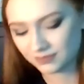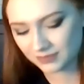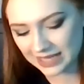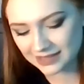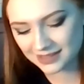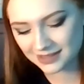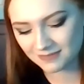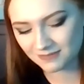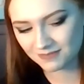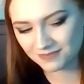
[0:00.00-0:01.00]
it's
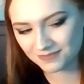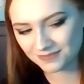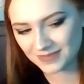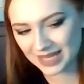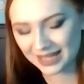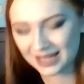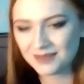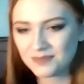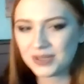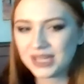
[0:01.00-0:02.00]
it
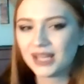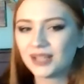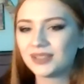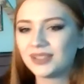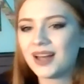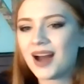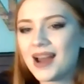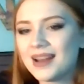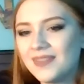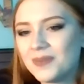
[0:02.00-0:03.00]
can be a
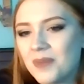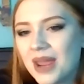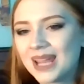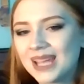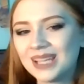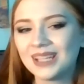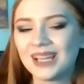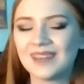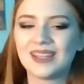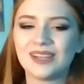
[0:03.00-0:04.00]
lot in the making,
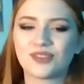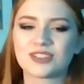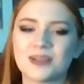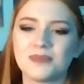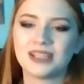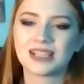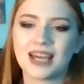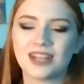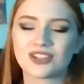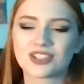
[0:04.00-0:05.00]
and then for somebody to
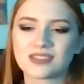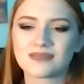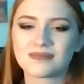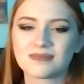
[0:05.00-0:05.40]
kind of just